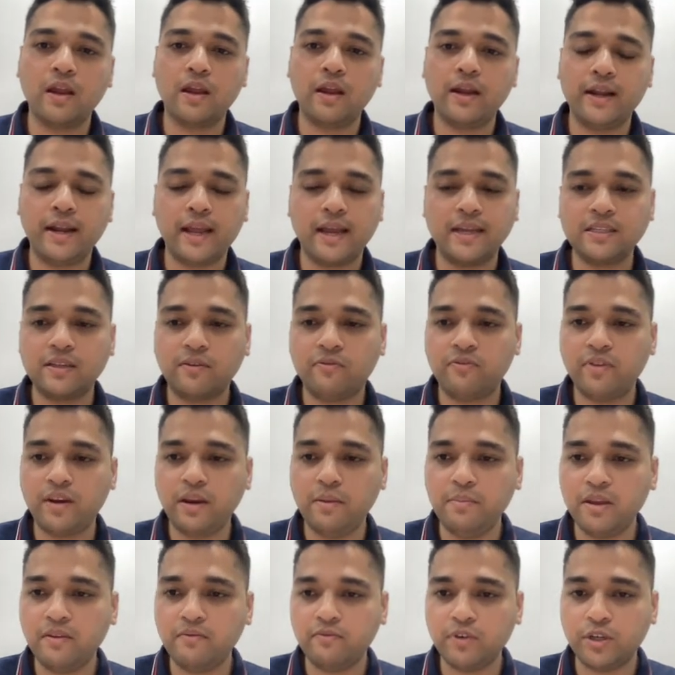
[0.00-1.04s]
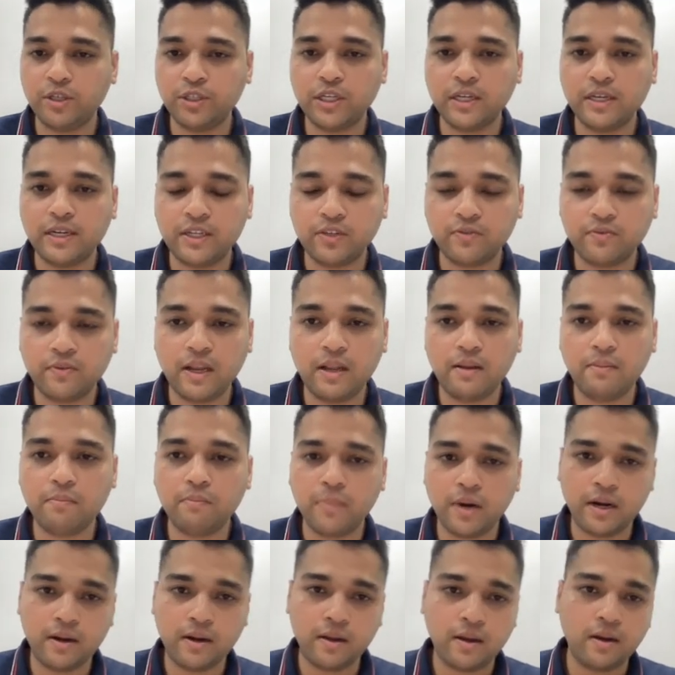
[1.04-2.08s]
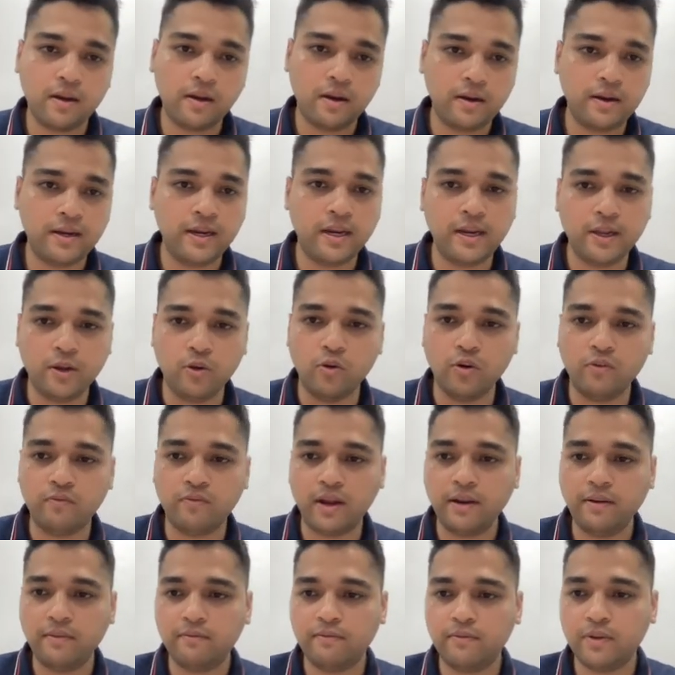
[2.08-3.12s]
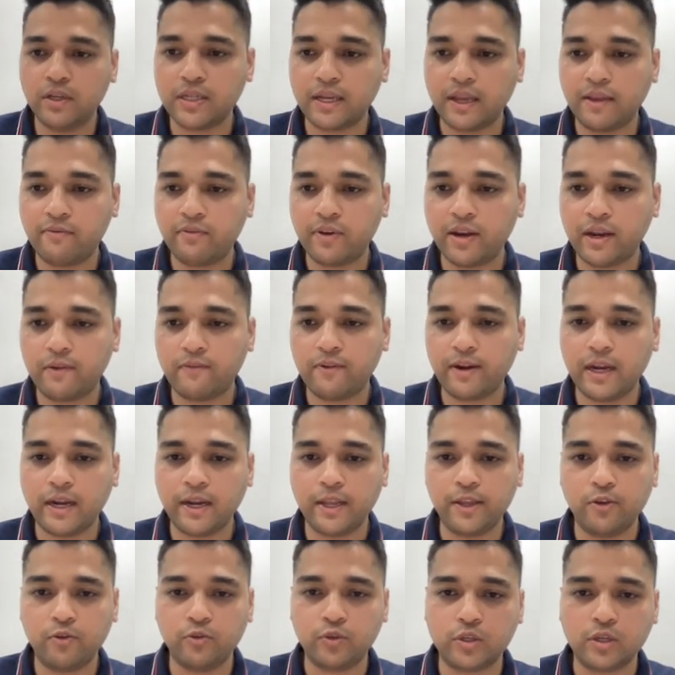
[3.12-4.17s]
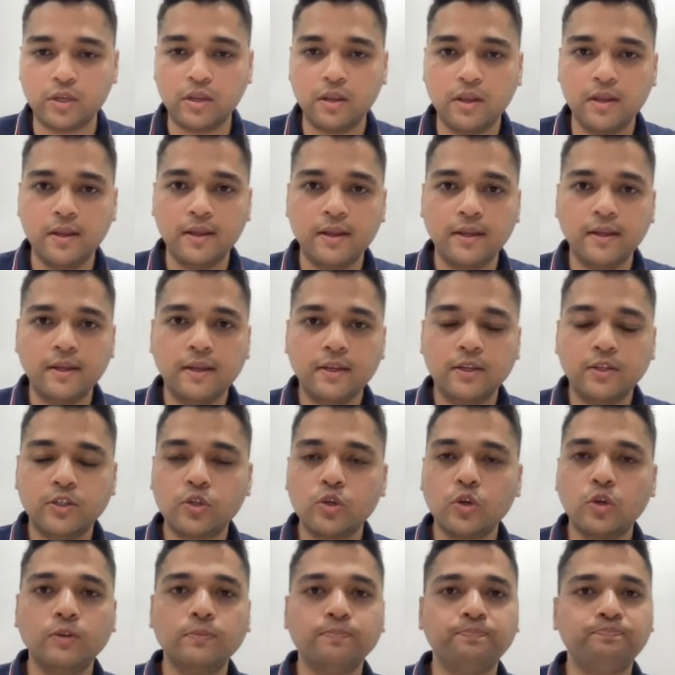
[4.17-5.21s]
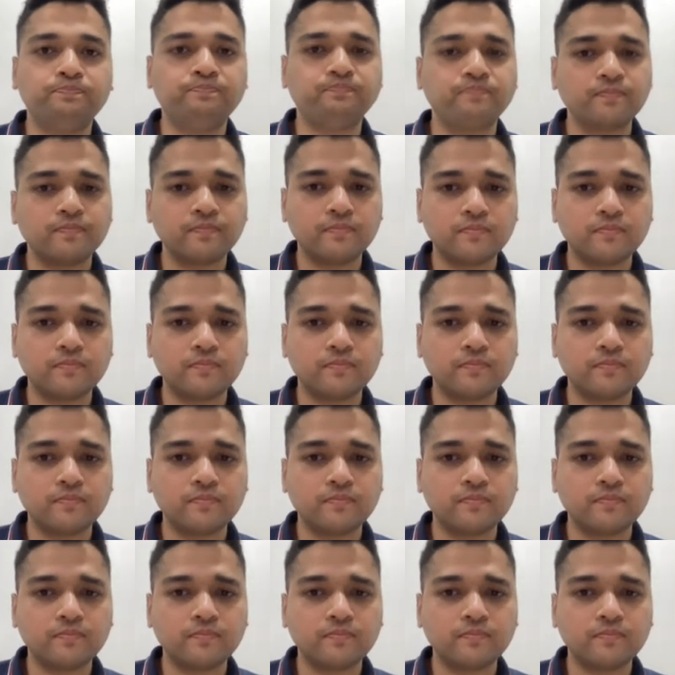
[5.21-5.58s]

It has a freemium version as well, but a really good one which I frequently use. So